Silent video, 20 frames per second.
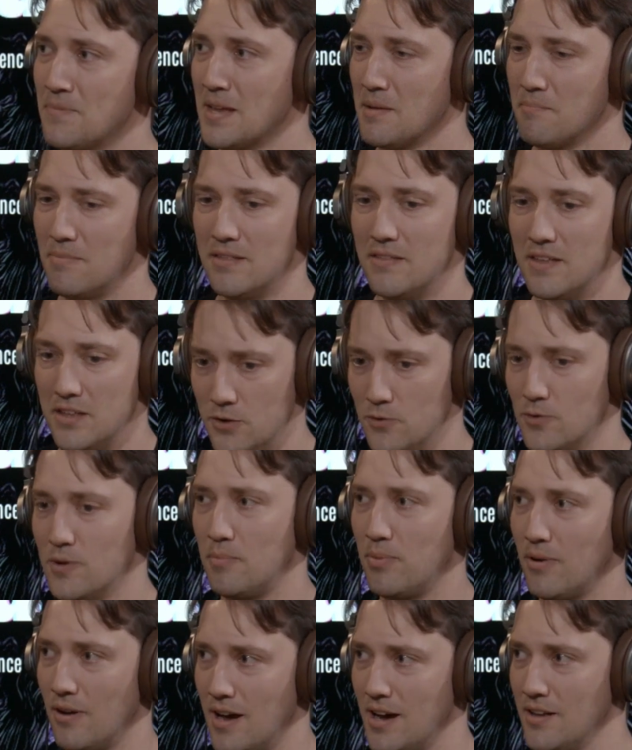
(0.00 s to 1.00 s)
But then you
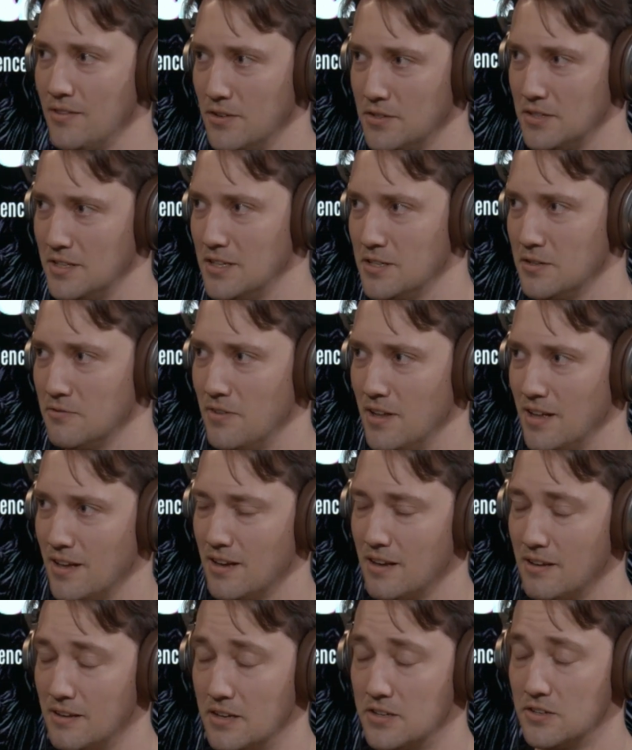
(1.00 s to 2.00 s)
apply those
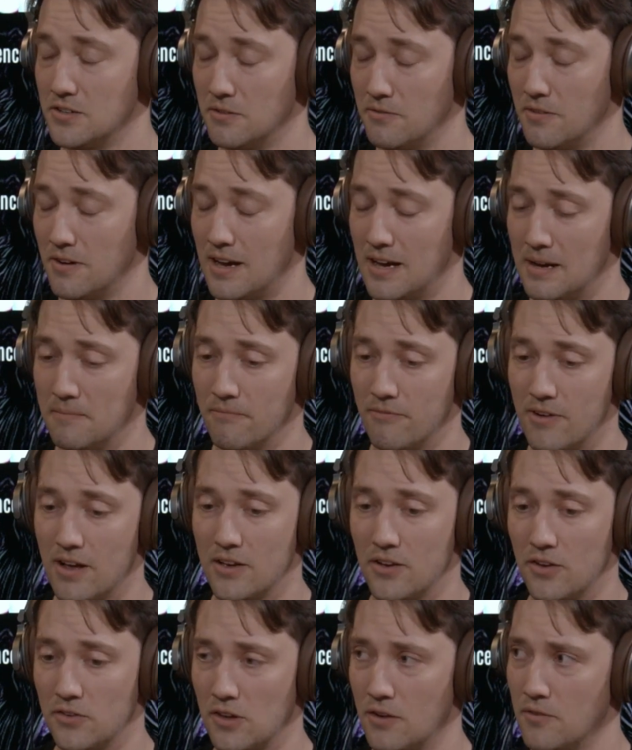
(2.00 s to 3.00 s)
additional
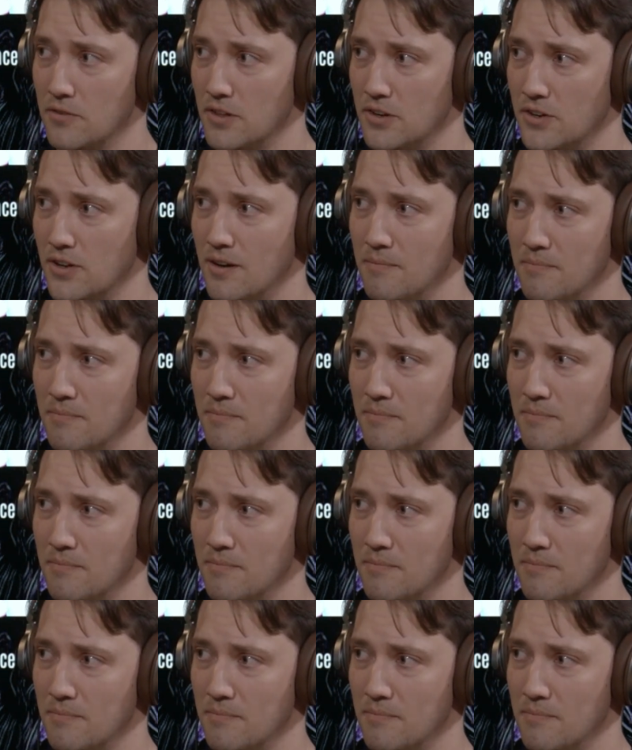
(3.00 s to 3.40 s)
values over the top.